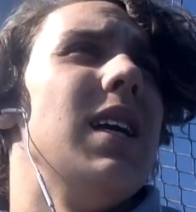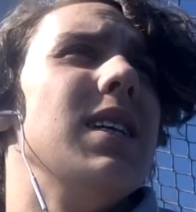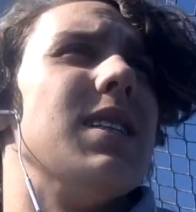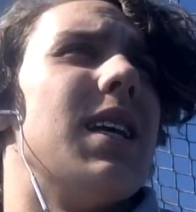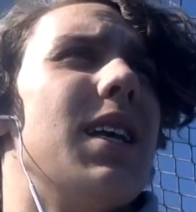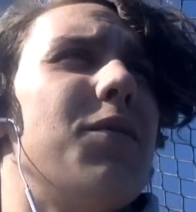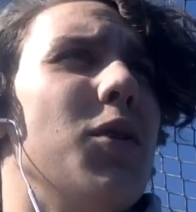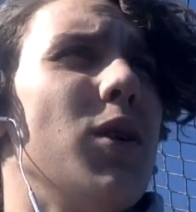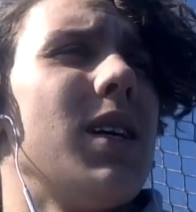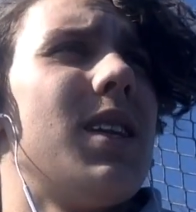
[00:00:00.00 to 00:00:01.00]
is that if
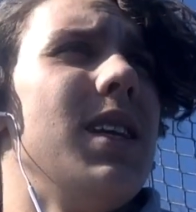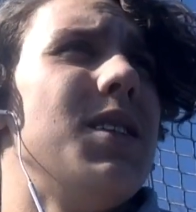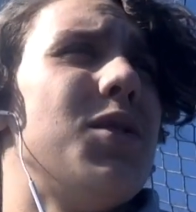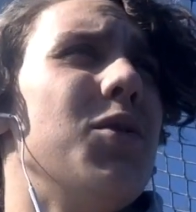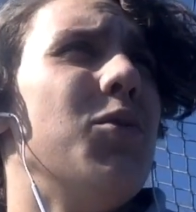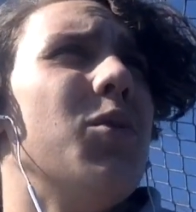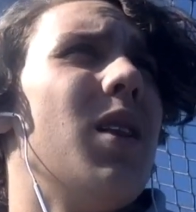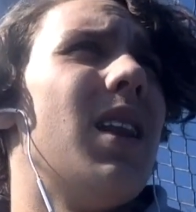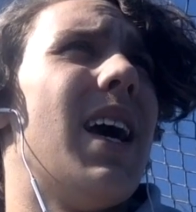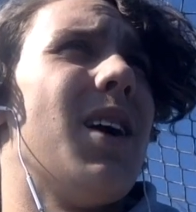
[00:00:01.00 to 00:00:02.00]
you look at these two
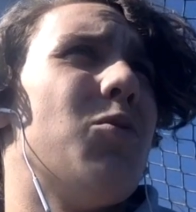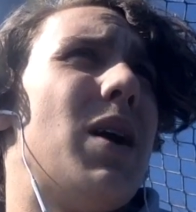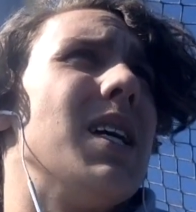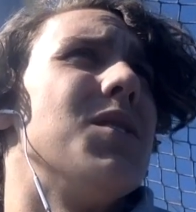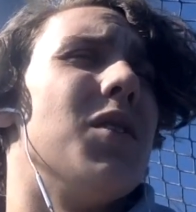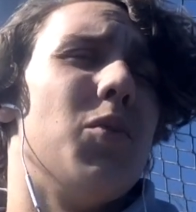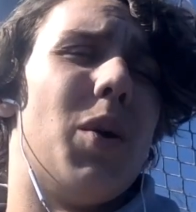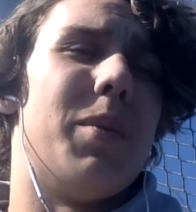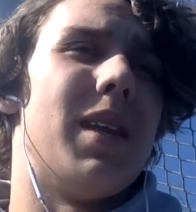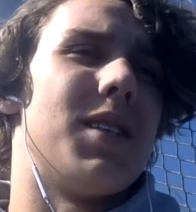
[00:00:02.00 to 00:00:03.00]
like rights for the
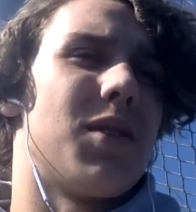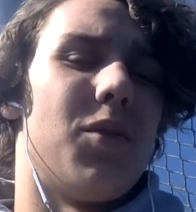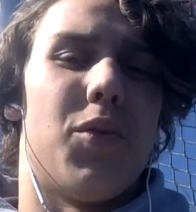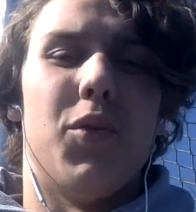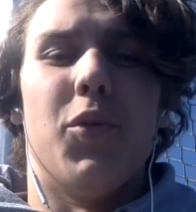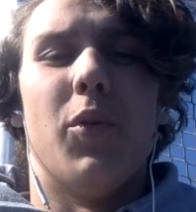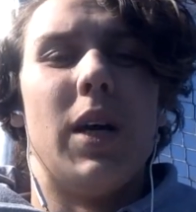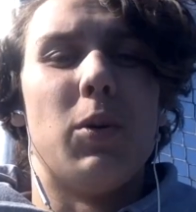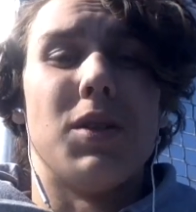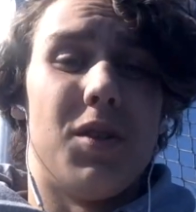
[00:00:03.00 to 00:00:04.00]
women that's gone through,
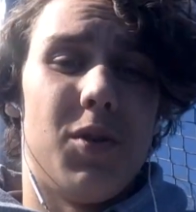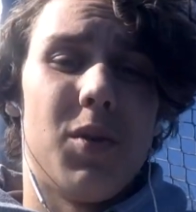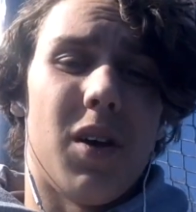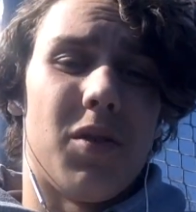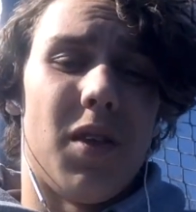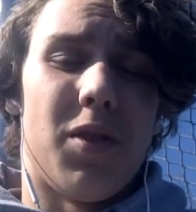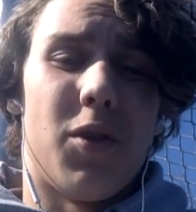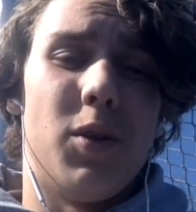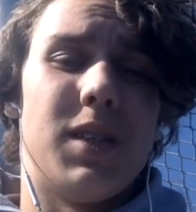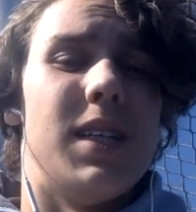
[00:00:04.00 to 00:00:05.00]
it was in
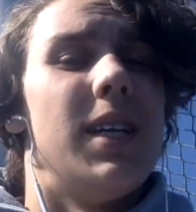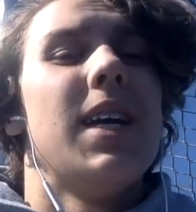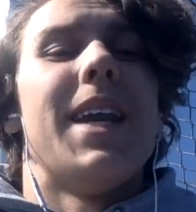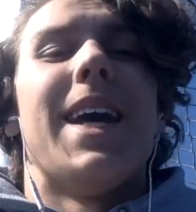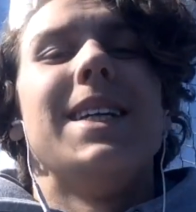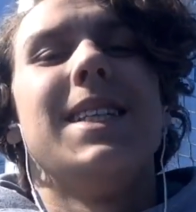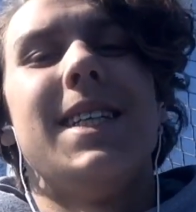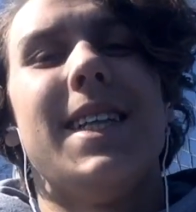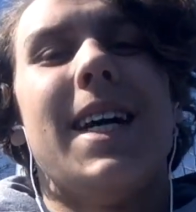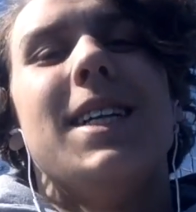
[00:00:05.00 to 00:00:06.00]
2013 and
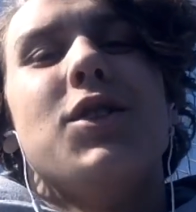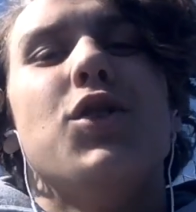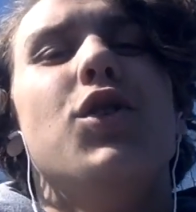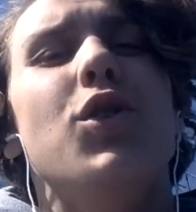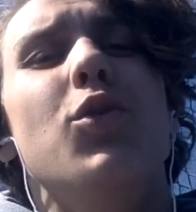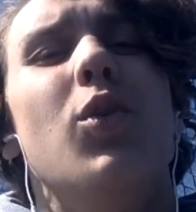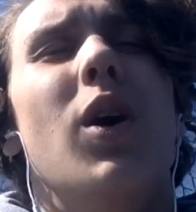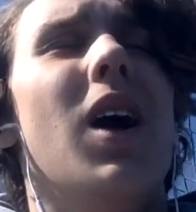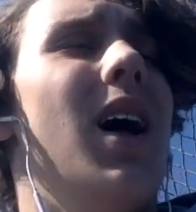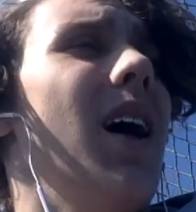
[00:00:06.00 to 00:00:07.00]
1992,
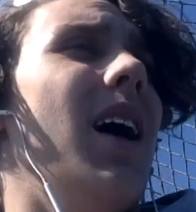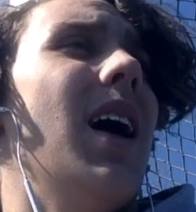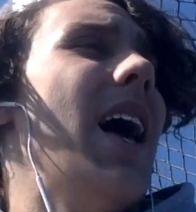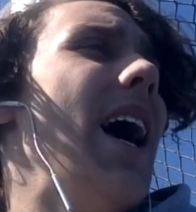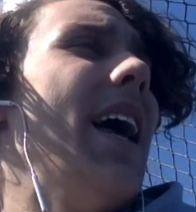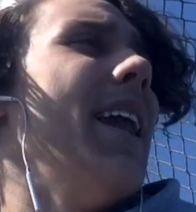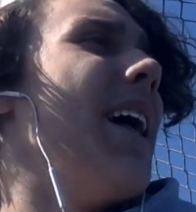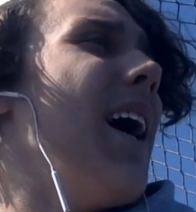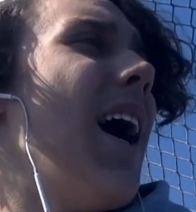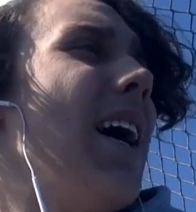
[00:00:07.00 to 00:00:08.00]
and
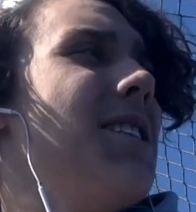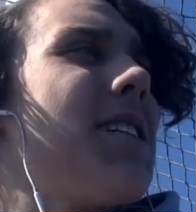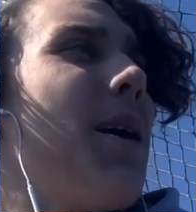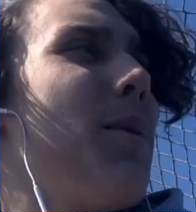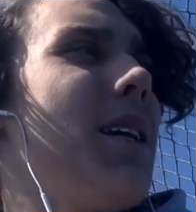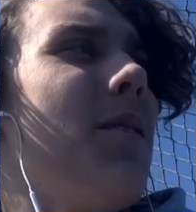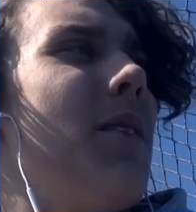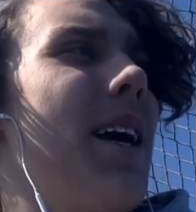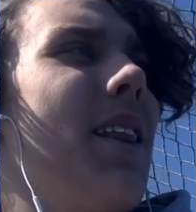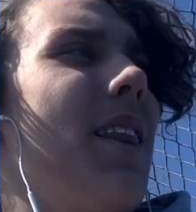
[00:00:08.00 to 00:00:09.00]
I just can't believe
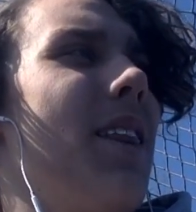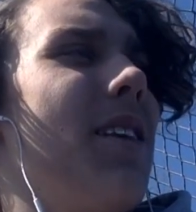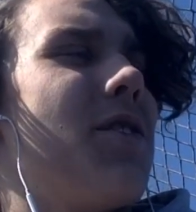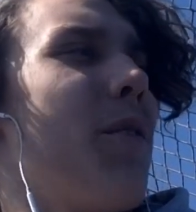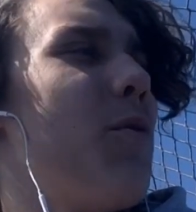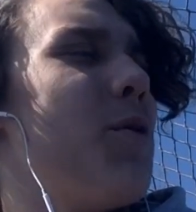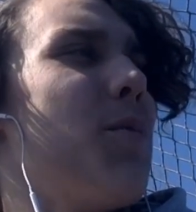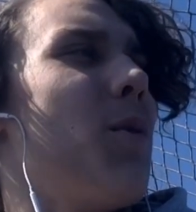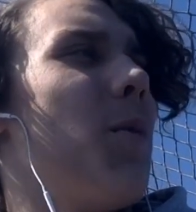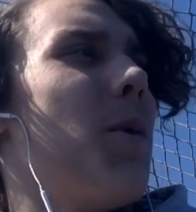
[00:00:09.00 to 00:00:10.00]
that the suffragette
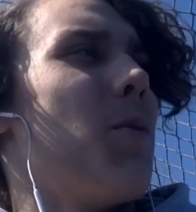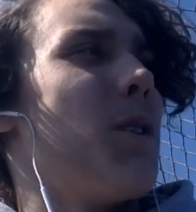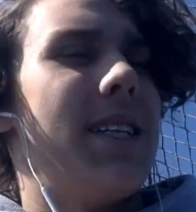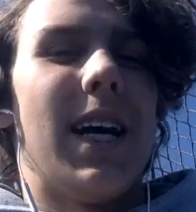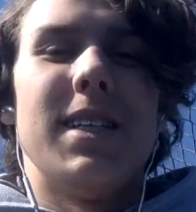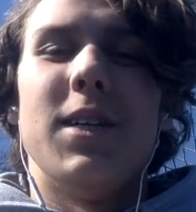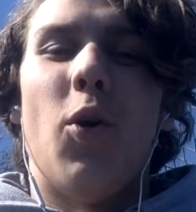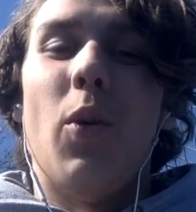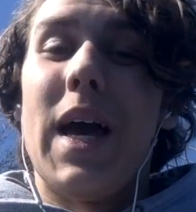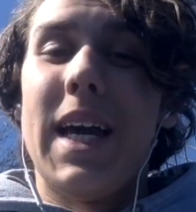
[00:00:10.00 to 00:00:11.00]
movement was in
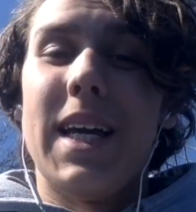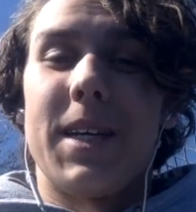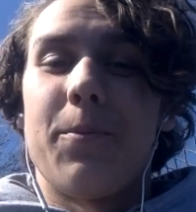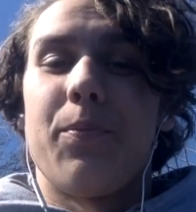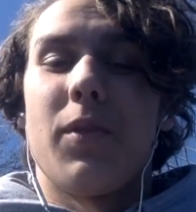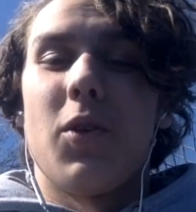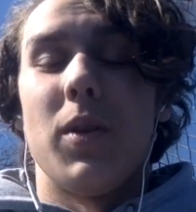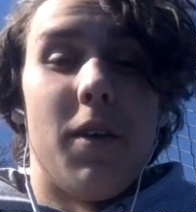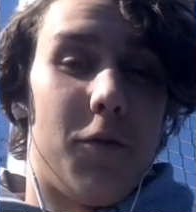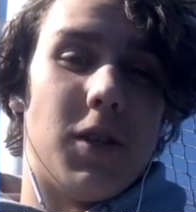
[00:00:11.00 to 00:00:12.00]
1908
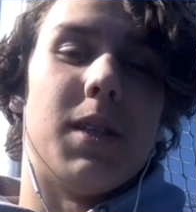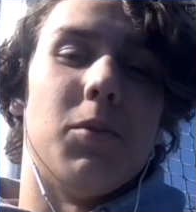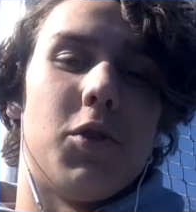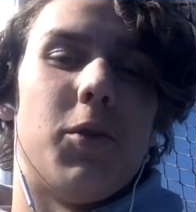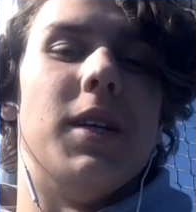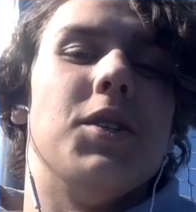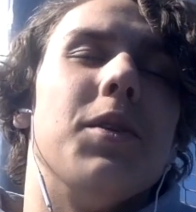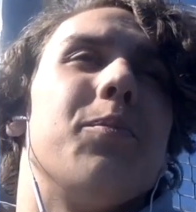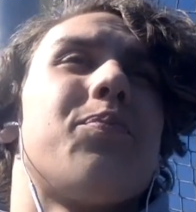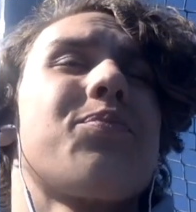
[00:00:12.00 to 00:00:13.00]
with that first demonstration,